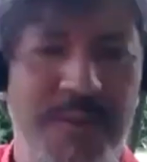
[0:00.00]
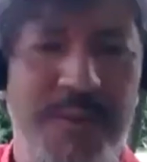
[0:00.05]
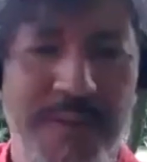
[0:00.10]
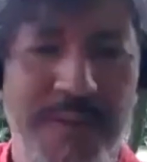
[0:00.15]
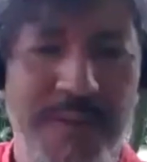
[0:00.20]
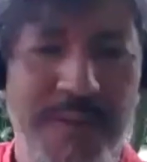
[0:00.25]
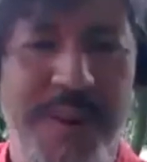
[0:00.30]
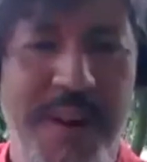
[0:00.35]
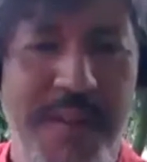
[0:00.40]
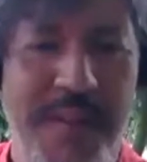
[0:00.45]

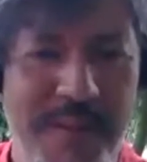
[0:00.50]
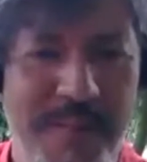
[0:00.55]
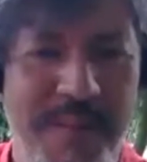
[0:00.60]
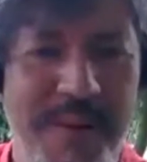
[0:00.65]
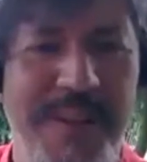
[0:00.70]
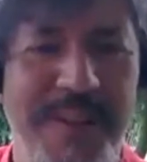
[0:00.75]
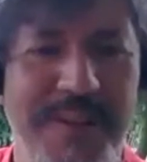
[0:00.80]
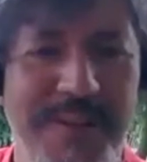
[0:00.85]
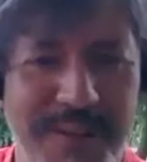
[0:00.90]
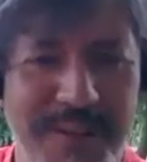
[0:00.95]
for
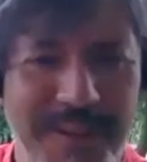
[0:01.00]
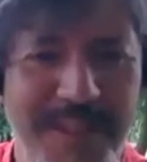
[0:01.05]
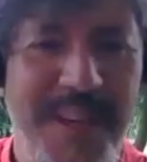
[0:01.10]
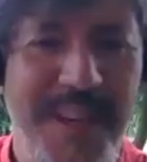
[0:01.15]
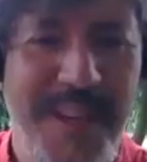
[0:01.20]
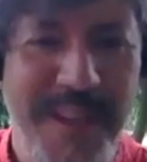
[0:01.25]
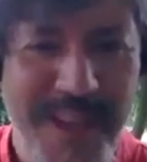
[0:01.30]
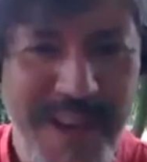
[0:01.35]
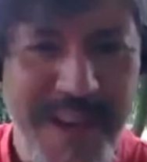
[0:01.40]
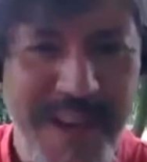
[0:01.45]
everybody to say
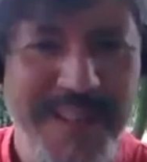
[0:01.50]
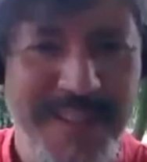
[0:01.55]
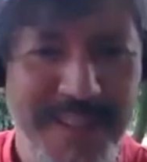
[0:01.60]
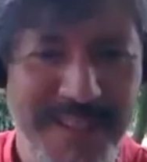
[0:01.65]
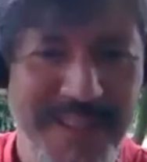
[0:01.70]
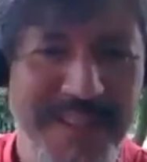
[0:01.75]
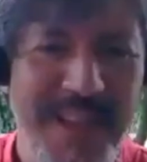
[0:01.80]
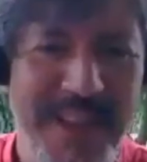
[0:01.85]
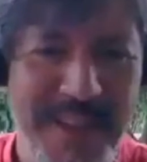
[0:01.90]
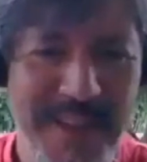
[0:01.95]
yes
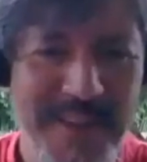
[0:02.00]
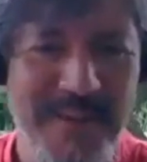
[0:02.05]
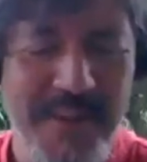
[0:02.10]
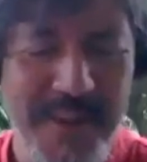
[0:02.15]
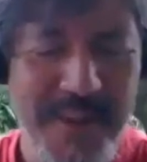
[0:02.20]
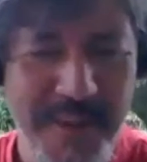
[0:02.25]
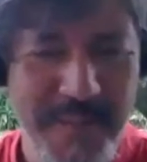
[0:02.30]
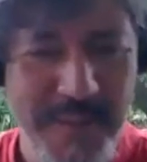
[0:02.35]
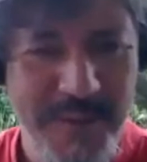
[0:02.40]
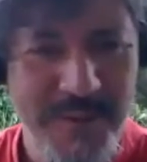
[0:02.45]
and I
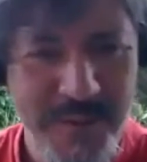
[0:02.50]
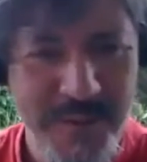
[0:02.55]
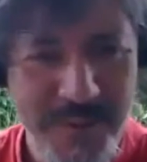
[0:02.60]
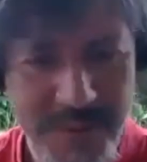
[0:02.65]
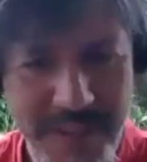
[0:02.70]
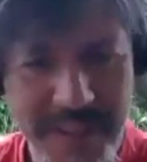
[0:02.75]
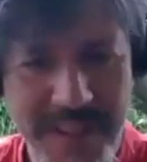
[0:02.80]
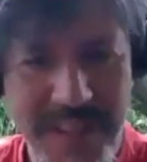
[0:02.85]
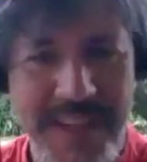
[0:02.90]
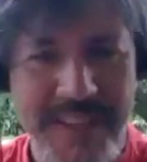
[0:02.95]
agree, but to
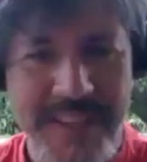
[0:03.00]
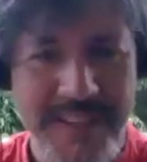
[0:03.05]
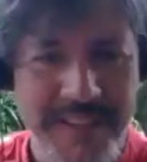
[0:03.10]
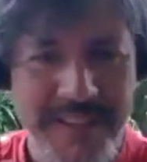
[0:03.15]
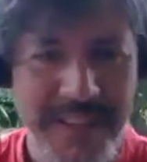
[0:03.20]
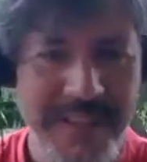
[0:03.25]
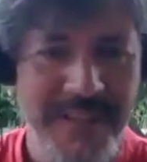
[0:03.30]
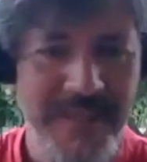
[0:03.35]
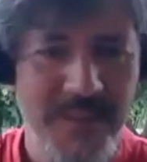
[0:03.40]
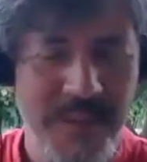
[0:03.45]
really like
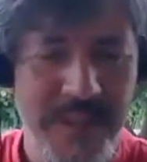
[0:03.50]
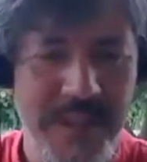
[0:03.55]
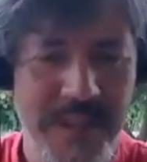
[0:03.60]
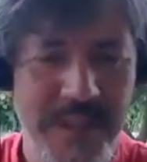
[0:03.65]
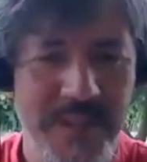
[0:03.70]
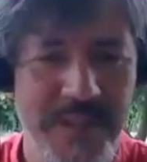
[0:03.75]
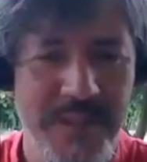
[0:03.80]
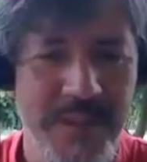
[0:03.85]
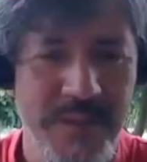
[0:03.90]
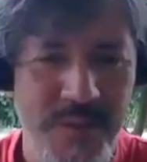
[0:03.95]
sense what
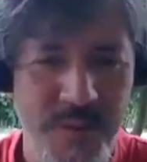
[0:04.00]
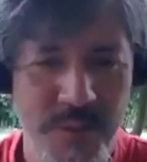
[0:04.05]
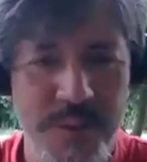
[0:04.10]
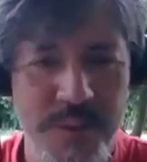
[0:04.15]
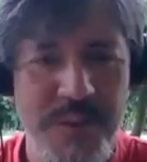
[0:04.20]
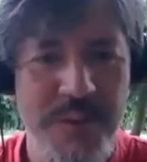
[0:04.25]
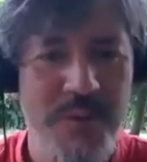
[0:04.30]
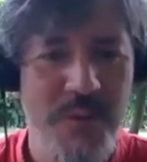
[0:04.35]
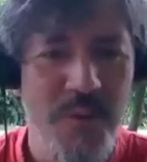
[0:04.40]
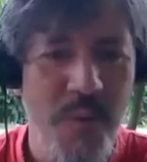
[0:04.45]
is to
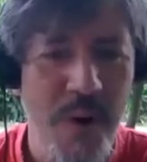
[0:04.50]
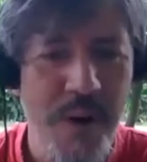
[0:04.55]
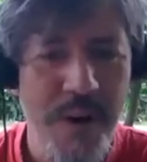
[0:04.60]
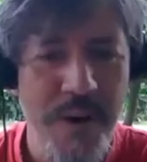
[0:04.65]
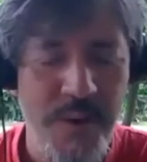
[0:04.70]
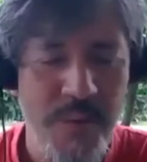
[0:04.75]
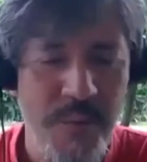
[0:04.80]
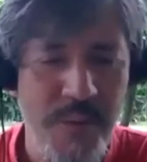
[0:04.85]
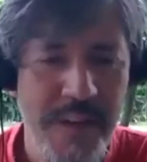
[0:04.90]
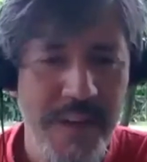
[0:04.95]

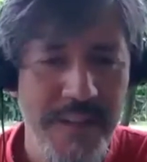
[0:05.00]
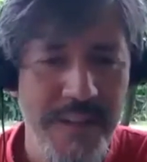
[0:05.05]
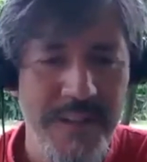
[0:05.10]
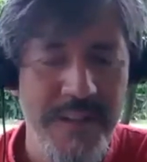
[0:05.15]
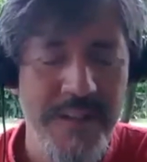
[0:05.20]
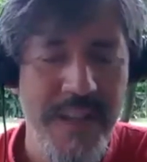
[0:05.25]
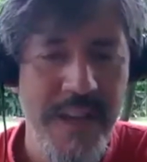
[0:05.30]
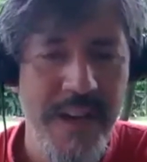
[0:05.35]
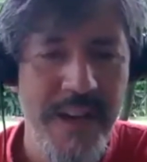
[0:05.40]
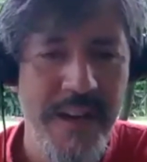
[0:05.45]
honor what is
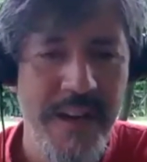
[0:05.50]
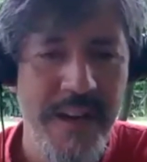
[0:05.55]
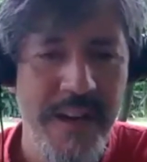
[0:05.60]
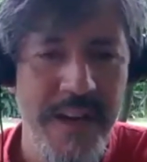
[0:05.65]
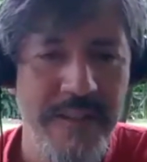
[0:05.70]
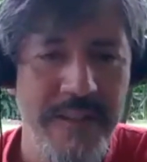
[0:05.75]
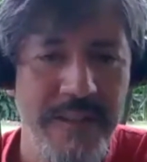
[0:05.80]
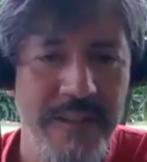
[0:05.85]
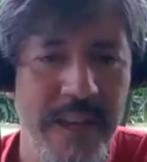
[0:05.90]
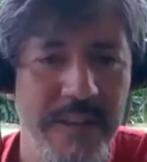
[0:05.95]
there
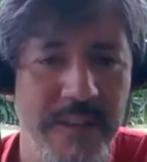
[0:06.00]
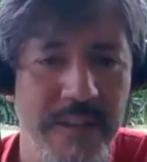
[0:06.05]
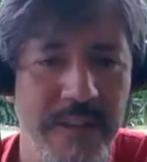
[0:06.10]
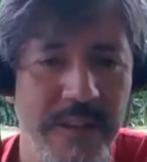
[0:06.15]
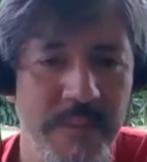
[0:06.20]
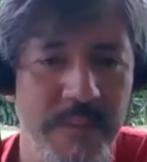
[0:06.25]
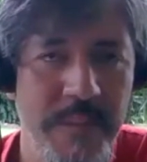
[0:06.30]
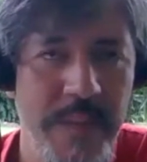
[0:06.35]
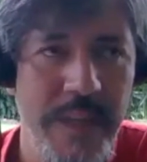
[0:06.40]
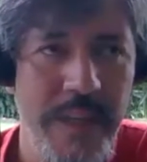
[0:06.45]

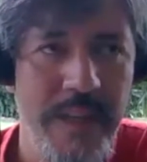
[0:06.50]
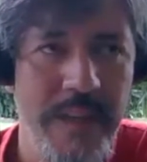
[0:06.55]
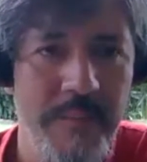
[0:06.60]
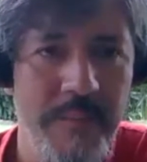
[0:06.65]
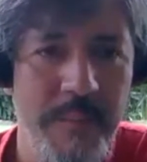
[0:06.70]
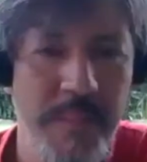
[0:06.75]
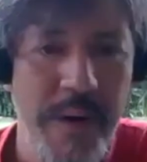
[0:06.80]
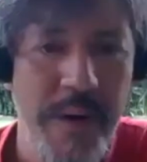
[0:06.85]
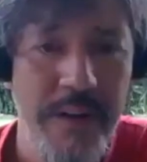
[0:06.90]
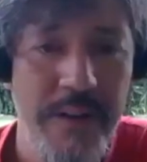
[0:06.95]
as
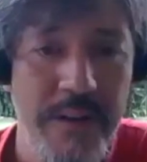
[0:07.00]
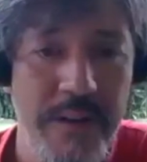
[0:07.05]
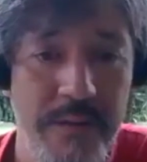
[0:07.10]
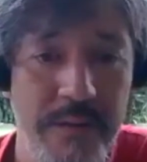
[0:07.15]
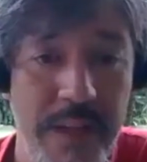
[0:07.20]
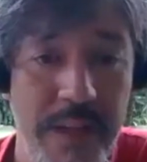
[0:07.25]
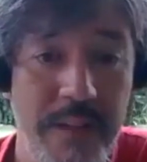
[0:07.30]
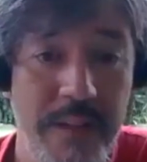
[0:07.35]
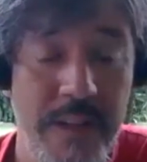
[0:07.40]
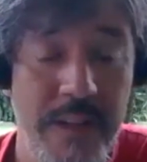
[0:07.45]
being part
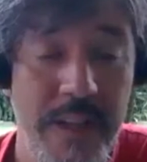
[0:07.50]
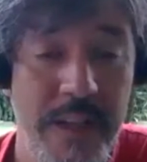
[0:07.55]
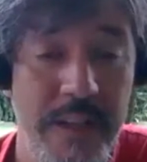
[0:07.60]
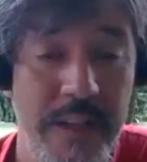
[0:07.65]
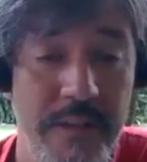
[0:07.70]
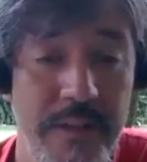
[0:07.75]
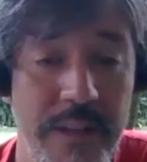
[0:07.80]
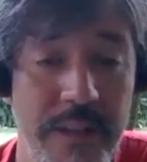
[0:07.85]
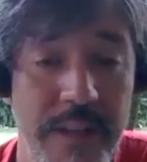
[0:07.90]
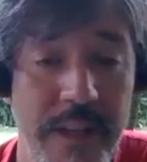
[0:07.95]
of that
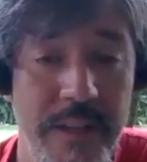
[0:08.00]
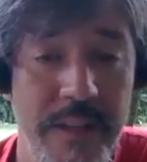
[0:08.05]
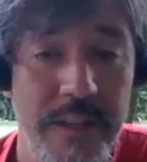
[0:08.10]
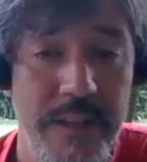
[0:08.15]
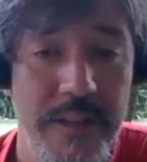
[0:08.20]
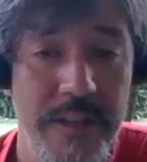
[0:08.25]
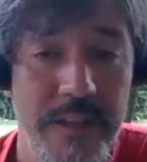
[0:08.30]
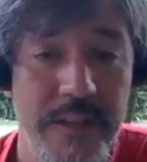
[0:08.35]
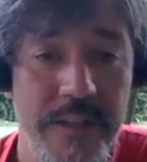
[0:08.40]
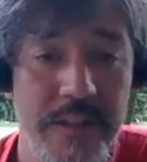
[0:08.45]
collective
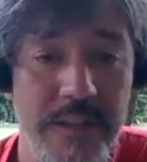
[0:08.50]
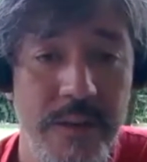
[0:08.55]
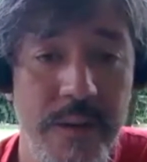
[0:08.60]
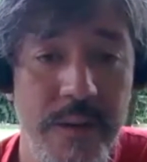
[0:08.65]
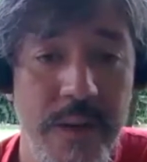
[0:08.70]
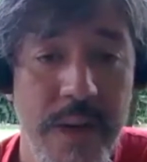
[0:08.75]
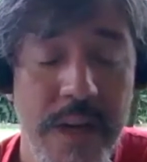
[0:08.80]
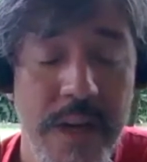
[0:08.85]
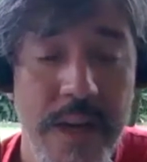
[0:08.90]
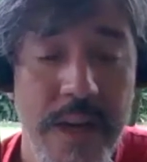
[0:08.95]
intelligence.
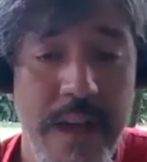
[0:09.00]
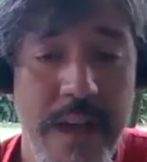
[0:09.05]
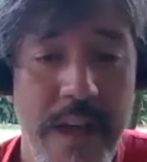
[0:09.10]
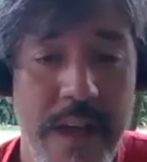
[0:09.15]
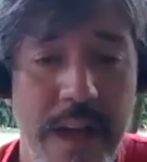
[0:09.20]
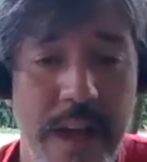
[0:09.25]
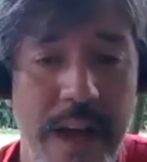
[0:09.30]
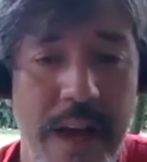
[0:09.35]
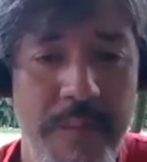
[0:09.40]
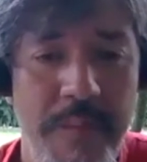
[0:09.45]
So
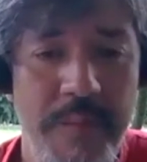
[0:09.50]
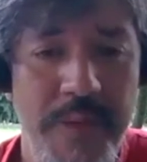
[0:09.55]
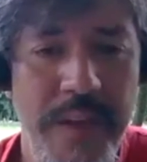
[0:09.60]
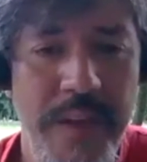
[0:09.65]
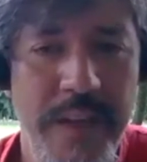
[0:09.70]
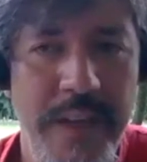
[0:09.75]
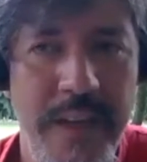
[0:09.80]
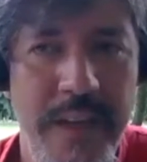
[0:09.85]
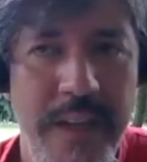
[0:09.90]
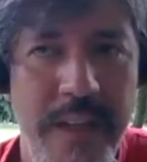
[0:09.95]
I'm
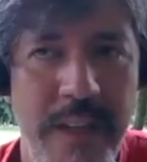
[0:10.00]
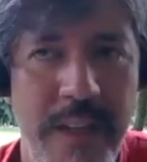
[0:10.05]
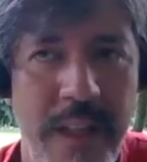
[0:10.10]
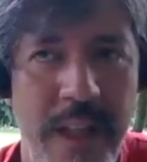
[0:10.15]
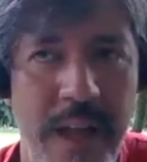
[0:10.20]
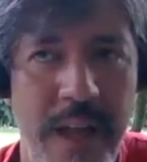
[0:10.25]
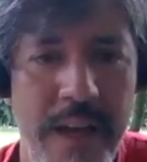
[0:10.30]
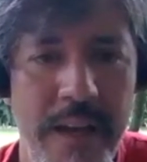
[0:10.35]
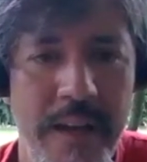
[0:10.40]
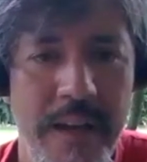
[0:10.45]
thinking,
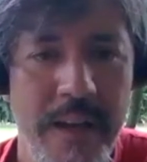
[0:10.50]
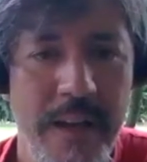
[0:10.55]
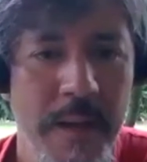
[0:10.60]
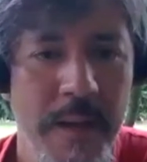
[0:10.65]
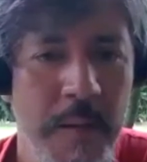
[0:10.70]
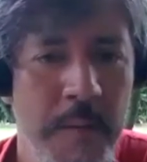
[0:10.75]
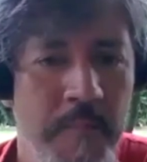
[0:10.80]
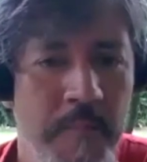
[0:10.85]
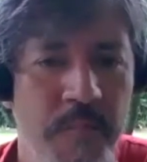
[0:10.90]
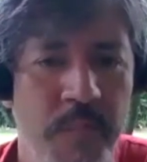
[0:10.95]
like,
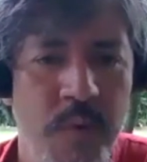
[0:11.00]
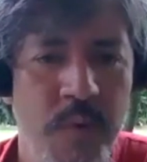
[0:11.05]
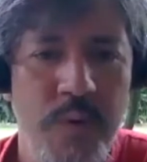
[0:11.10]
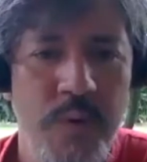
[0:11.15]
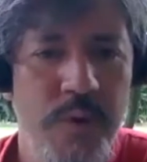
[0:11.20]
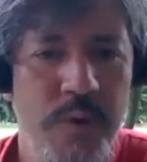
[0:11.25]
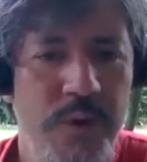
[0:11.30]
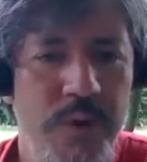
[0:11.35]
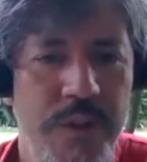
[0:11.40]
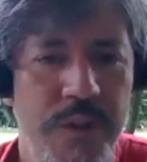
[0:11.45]

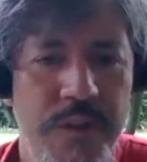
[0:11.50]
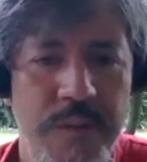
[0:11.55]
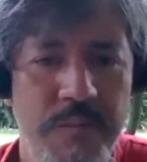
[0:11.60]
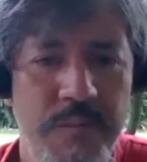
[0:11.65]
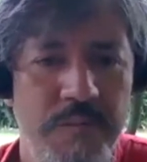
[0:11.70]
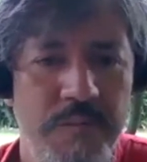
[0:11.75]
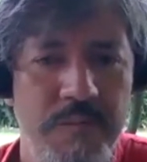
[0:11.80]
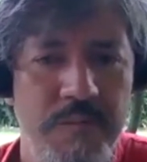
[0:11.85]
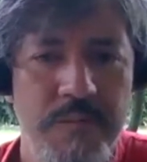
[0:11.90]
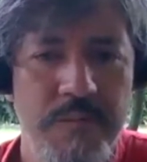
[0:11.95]
could you just
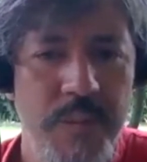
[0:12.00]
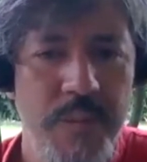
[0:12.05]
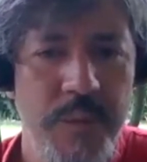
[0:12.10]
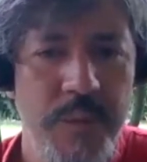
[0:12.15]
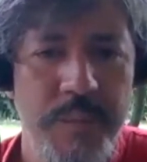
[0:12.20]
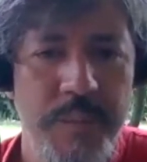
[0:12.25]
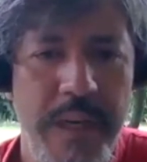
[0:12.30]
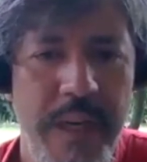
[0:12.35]
speak